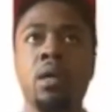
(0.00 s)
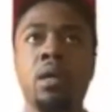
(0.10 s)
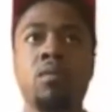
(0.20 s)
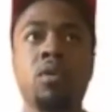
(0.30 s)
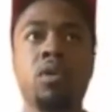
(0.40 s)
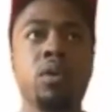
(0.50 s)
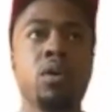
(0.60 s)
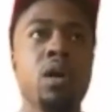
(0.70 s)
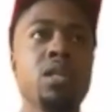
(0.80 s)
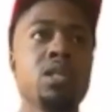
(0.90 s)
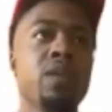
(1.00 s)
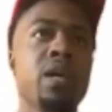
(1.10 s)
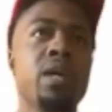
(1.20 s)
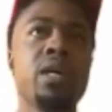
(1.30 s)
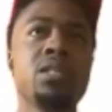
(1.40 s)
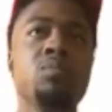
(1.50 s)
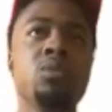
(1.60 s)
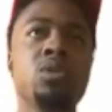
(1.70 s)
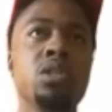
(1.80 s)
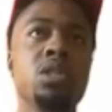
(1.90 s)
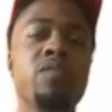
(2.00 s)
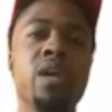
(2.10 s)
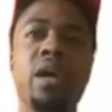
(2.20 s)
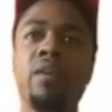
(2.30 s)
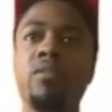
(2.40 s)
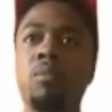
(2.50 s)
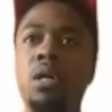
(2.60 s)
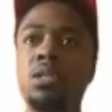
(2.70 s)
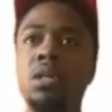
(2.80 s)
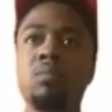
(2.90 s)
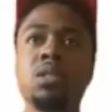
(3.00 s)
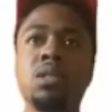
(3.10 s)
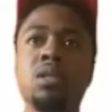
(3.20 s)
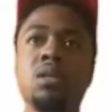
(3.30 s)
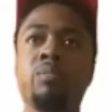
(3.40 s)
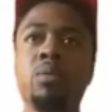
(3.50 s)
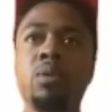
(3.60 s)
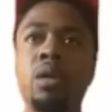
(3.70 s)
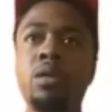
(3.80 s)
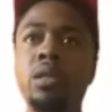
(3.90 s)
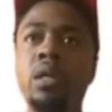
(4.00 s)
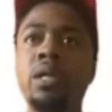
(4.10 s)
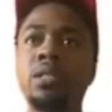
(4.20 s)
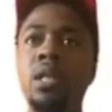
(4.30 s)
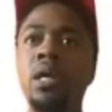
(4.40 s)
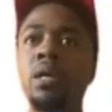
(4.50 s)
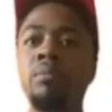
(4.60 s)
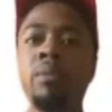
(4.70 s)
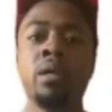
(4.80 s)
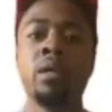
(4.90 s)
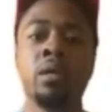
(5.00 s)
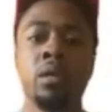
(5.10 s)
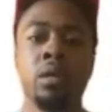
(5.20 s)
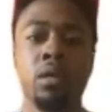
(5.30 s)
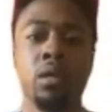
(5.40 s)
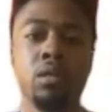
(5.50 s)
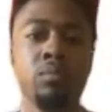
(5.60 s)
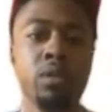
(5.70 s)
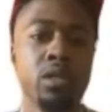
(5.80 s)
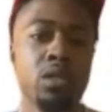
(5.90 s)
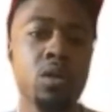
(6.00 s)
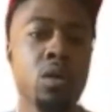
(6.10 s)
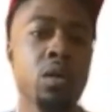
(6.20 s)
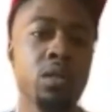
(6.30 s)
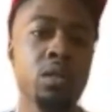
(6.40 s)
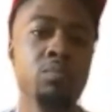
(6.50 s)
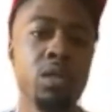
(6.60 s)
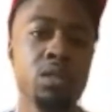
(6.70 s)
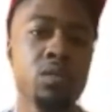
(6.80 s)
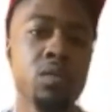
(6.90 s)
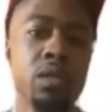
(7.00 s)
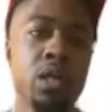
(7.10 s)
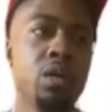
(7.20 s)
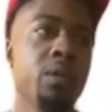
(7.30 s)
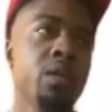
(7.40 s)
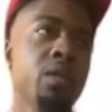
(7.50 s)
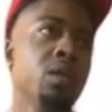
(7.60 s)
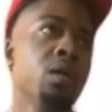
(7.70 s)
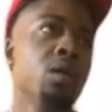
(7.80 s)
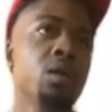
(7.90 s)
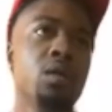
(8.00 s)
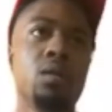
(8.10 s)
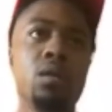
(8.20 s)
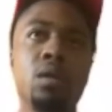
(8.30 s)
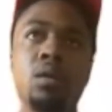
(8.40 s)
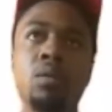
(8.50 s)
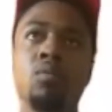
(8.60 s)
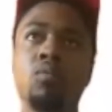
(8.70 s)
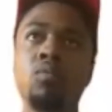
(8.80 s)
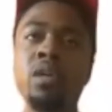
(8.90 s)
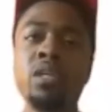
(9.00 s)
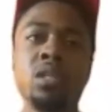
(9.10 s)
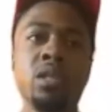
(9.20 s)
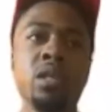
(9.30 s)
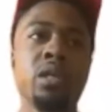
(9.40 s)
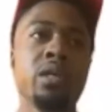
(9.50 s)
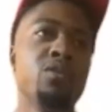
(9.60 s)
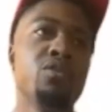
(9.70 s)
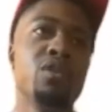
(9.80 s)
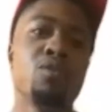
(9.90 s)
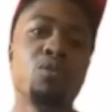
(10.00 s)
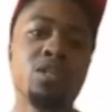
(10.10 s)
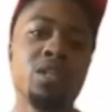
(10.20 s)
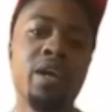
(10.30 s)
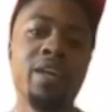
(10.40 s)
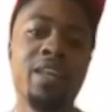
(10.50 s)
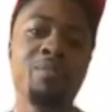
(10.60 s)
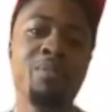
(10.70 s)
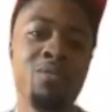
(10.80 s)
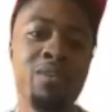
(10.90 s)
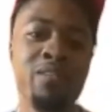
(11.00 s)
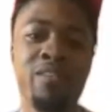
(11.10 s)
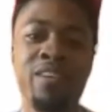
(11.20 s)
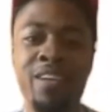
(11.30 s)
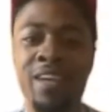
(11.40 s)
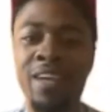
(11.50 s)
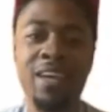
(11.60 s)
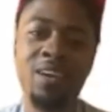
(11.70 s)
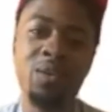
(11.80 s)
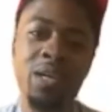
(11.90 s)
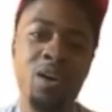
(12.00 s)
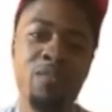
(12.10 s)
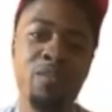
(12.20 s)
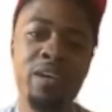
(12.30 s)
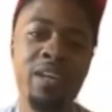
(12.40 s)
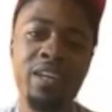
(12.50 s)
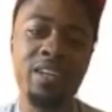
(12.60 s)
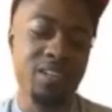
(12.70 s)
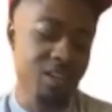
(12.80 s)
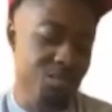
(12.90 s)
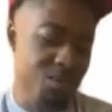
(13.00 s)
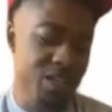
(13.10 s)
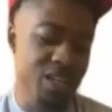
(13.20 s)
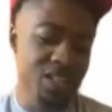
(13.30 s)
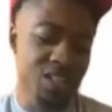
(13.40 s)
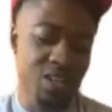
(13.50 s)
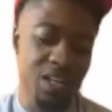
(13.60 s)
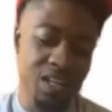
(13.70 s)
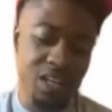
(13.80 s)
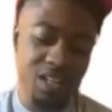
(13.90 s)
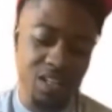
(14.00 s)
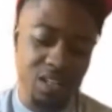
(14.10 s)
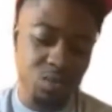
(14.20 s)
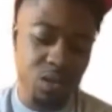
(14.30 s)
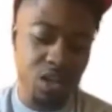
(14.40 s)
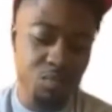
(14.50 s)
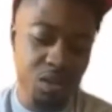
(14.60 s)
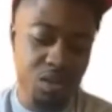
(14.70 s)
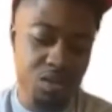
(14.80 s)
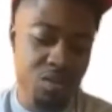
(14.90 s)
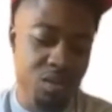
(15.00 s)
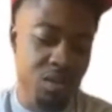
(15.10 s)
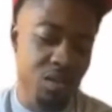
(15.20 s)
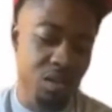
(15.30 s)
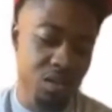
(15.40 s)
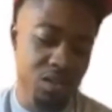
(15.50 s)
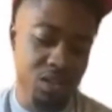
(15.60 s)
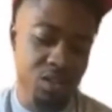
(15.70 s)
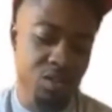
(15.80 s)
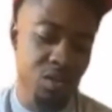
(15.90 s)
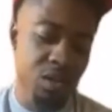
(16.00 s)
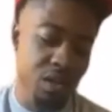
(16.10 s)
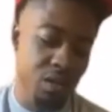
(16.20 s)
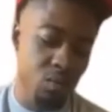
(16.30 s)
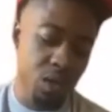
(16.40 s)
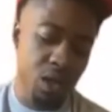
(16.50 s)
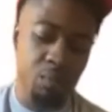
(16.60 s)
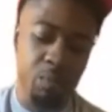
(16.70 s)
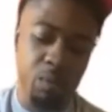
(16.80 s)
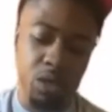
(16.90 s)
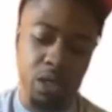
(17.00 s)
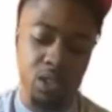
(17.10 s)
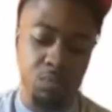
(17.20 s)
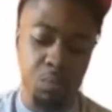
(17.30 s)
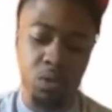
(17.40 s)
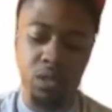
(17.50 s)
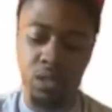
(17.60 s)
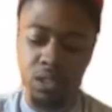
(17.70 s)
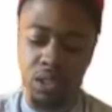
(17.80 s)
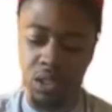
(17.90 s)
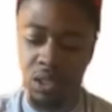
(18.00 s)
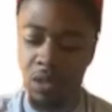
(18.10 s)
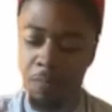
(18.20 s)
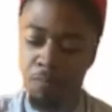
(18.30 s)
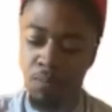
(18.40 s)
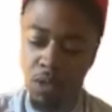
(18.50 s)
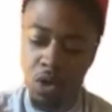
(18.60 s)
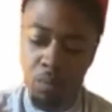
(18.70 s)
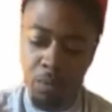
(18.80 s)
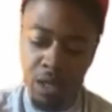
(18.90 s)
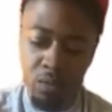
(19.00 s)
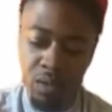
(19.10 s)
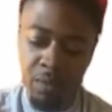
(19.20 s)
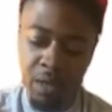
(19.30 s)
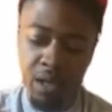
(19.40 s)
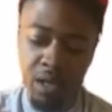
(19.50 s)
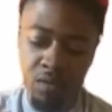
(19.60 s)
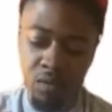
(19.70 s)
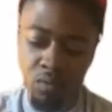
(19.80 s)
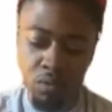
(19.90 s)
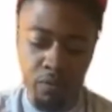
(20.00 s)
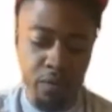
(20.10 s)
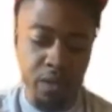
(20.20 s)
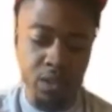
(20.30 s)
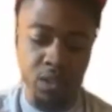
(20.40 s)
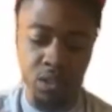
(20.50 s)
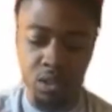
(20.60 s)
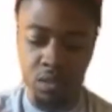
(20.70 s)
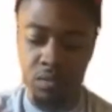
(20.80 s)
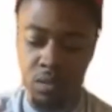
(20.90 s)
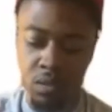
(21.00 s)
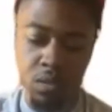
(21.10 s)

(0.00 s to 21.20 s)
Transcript: regardless if they customers, if they ever bought something, there's still people out there that's like, man, them niggas hard. Them niggas doing it up. And we sitting there on our worst day, like, man, we over it. And you know what I'm saying? So that's what keep me going. Just knowing that we got people that supporting us and hoping that we making it and rooting for us and stuff. So.